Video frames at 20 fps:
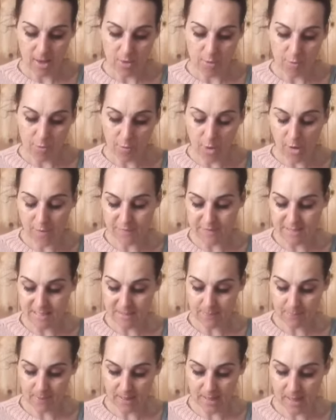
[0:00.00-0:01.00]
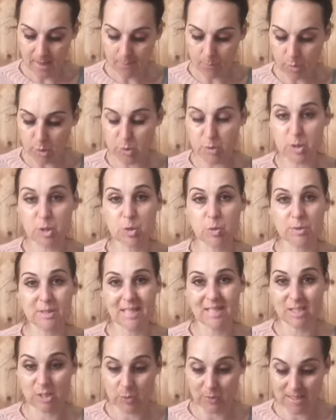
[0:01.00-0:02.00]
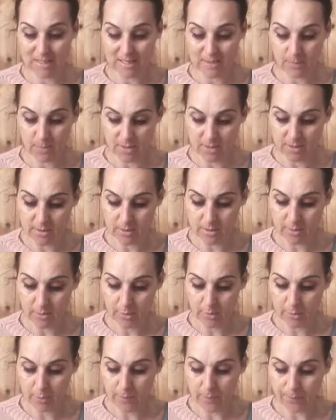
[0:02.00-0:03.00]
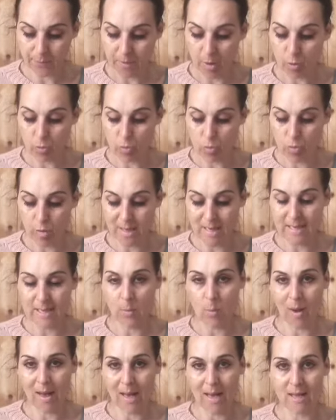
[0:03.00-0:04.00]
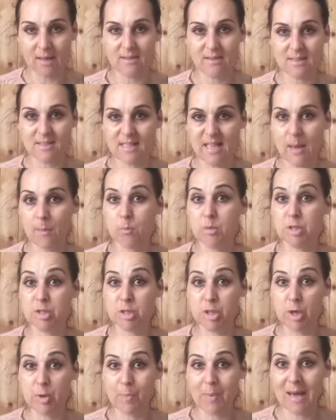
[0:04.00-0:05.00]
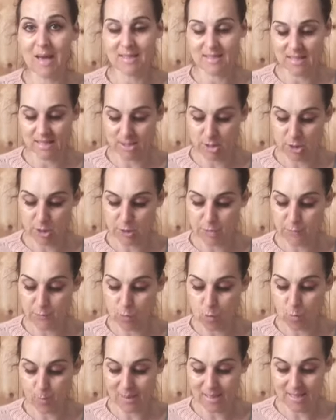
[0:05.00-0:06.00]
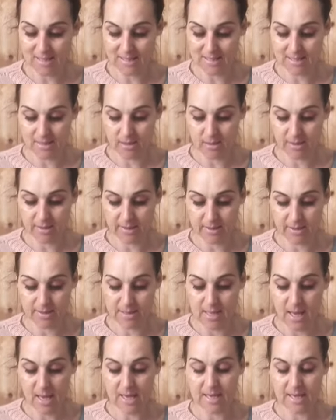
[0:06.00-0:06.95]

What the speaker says: 5 DPM, which was day 20 of my cycle, really wet. The CM was so bad I had to use 4 panty liners.